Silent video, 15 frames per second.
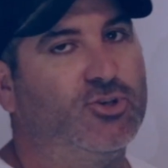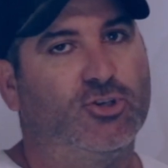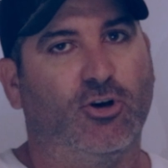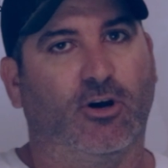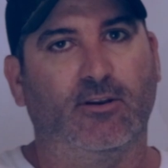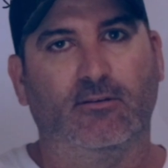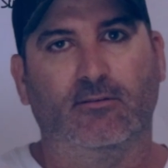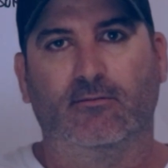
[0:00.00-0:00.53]

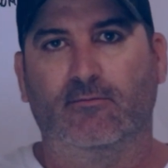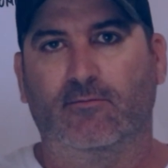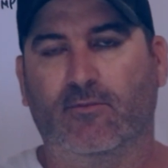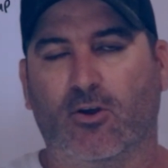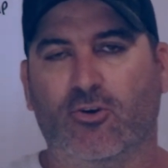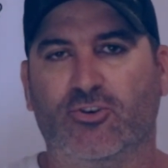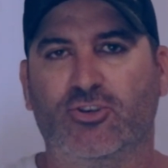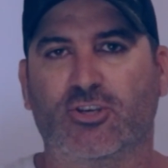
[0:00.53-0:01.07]
shot
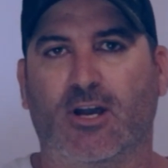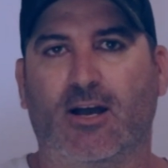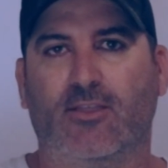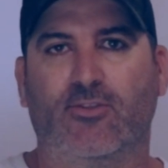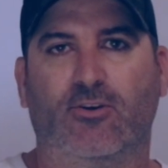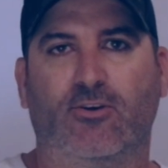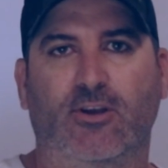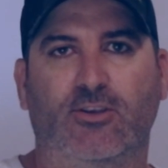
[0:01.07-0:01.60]
flow
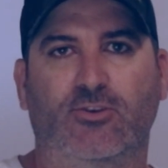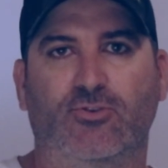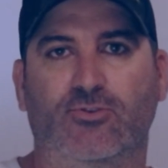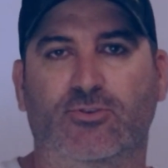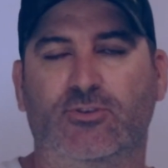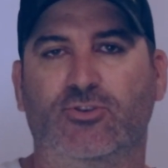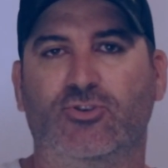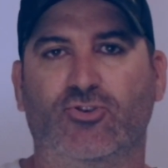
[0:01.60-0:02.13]
chart that I
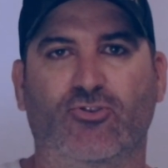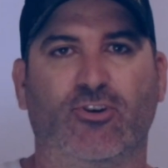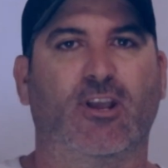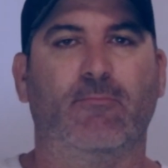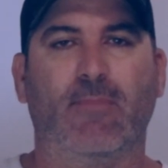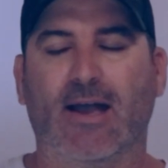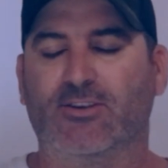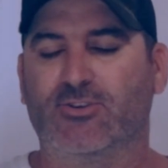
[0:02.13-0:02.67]
use during
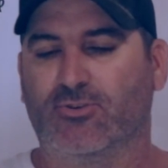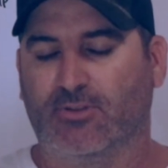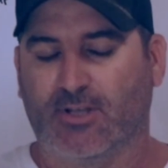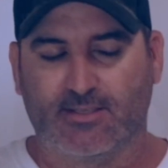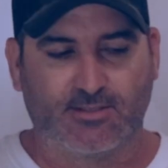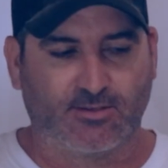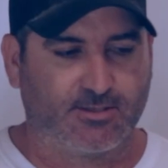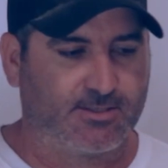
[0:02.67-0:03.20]
a match and all
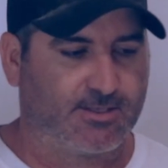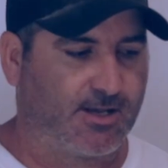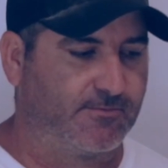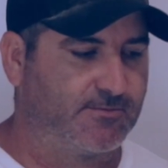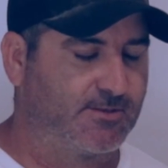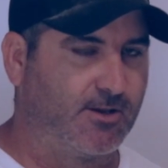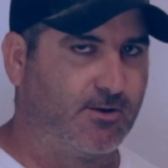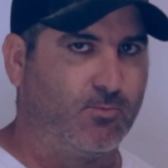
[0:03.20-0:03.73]
that sort of
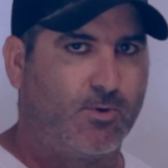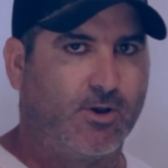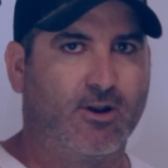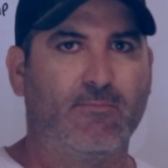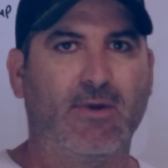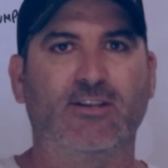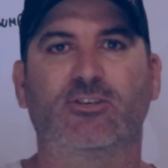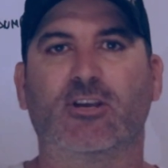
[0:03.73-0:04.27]
stuff. So we've got
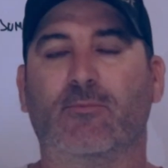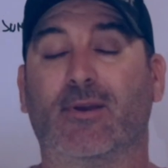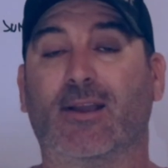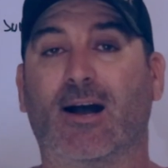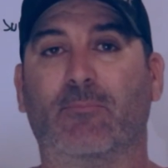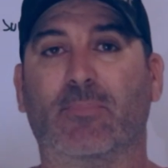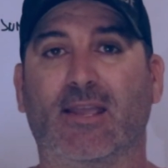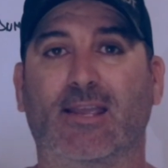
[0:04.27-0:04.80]
a match
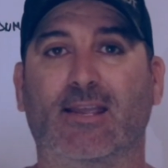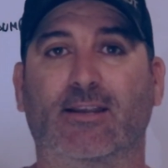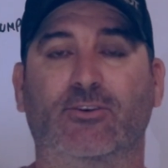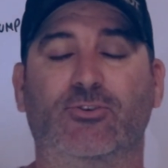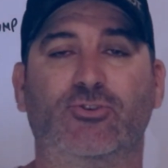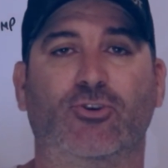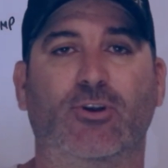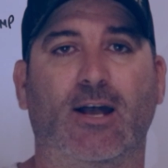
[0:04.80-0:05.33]
coming up
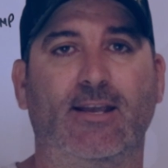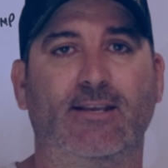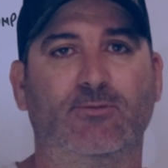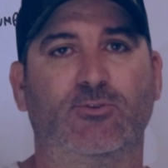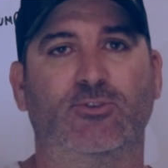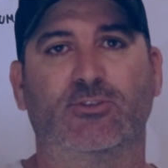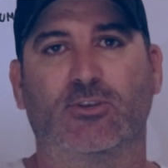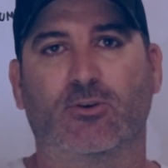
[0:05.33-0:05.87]
in 2 days,
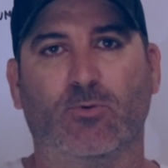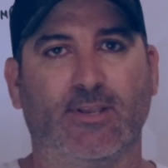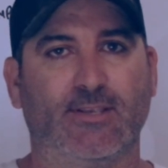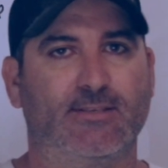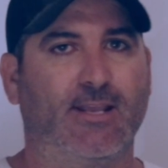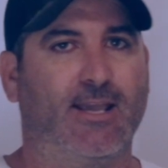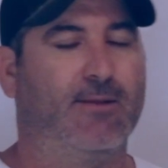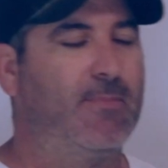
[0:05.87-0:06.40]
which is the
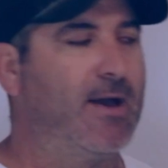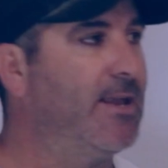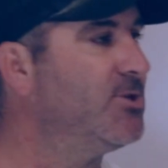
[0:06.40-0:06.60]
Queensland